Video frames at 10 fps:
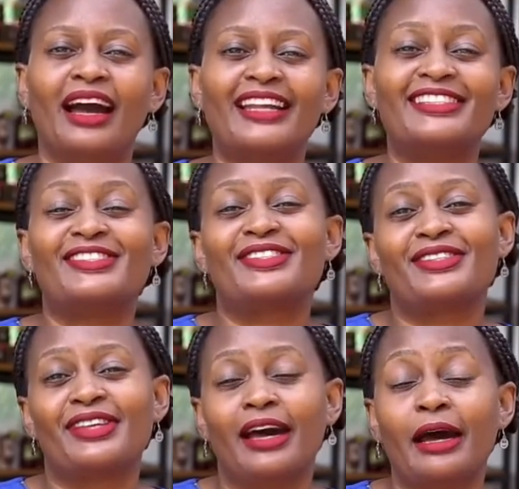And
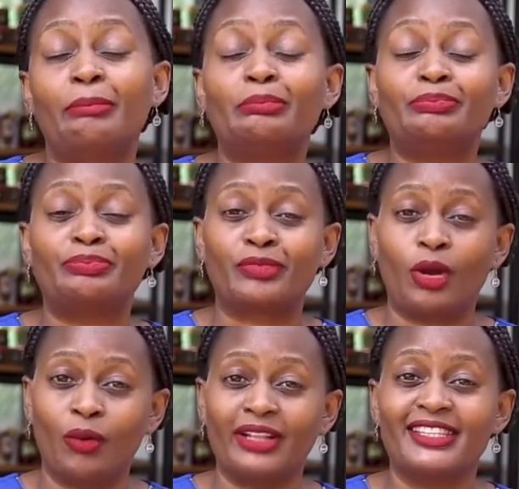
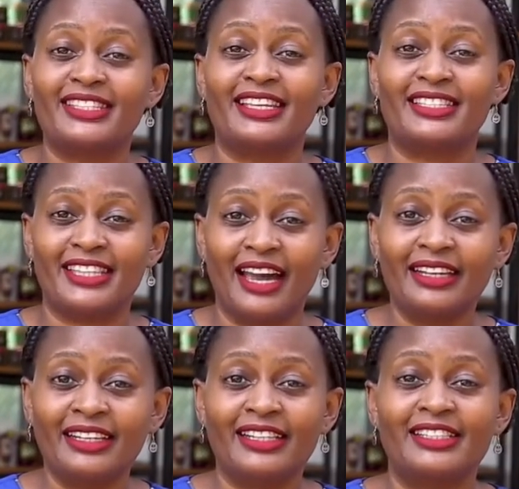what this has
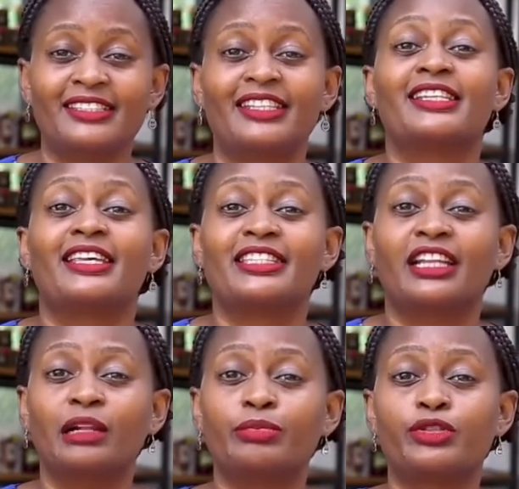done, it has
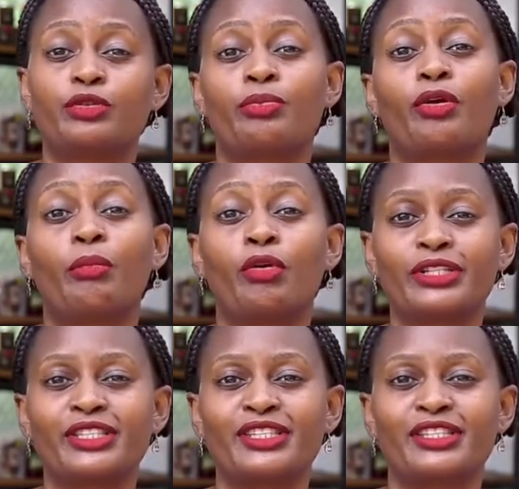helped to
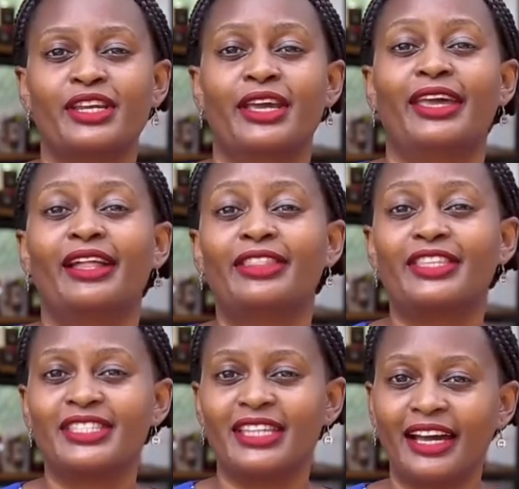promote
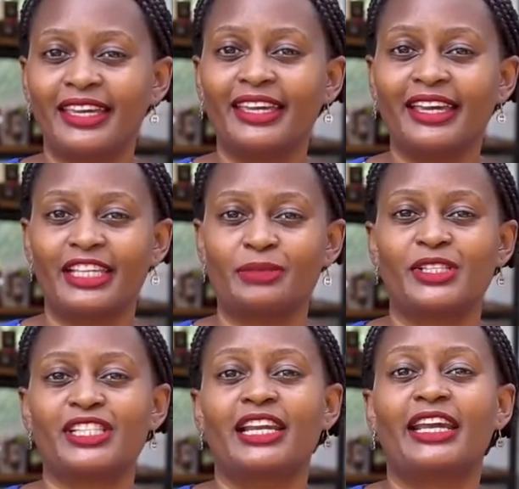healthy snacking,
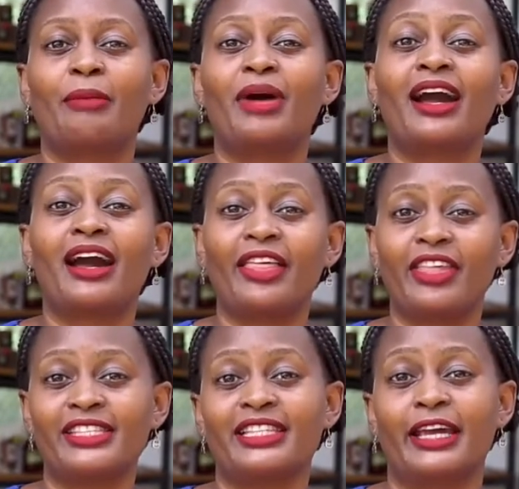especially among
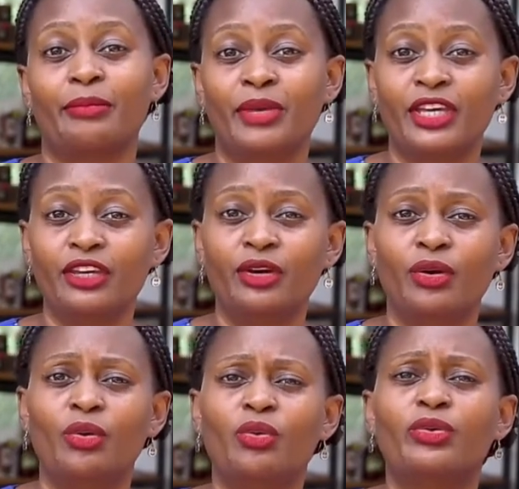others like me
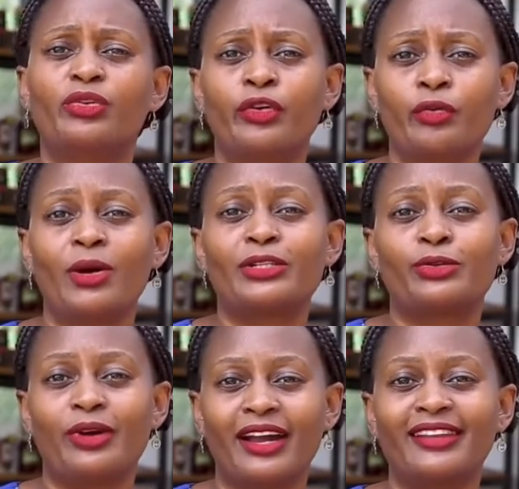who don't want
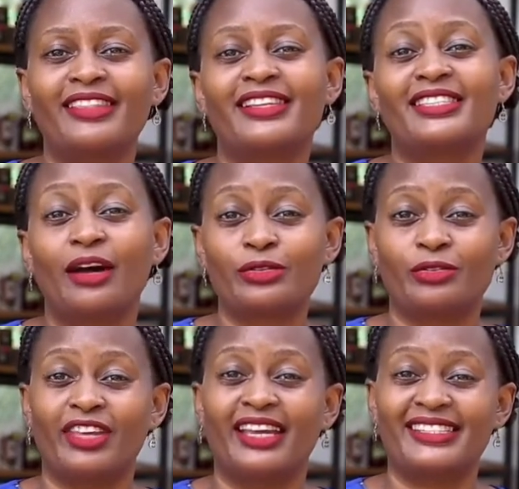to cut things out
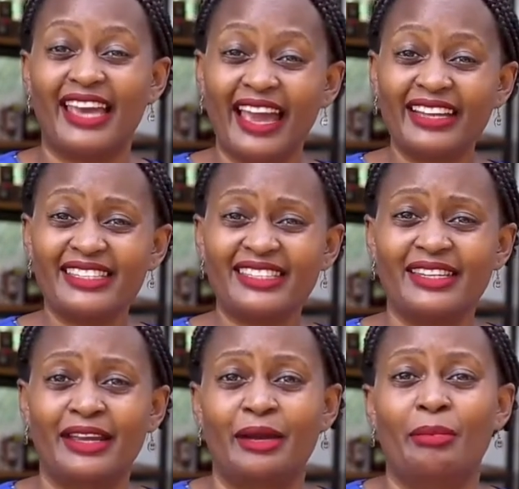of their diets,
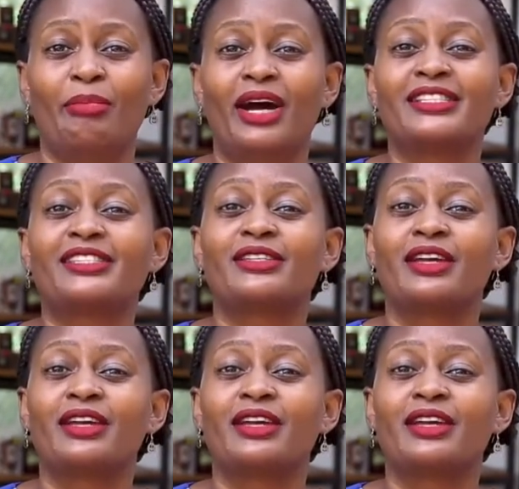but